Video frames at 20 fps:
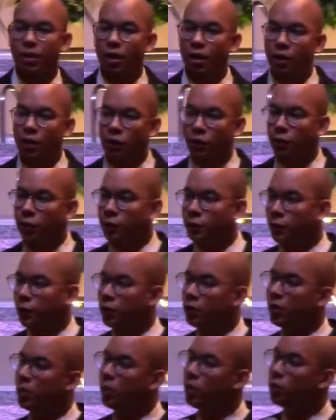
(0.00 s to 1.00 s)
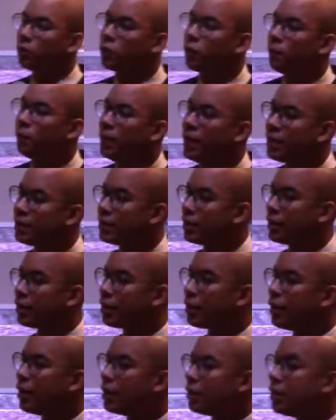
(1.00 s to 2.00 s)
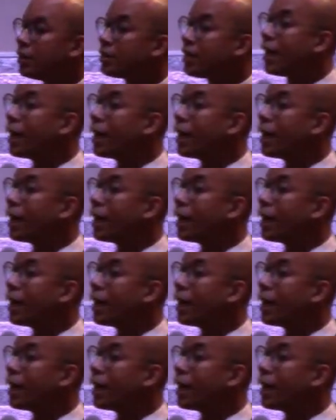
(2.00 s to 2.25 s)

thoughts from the mount of blessing, desire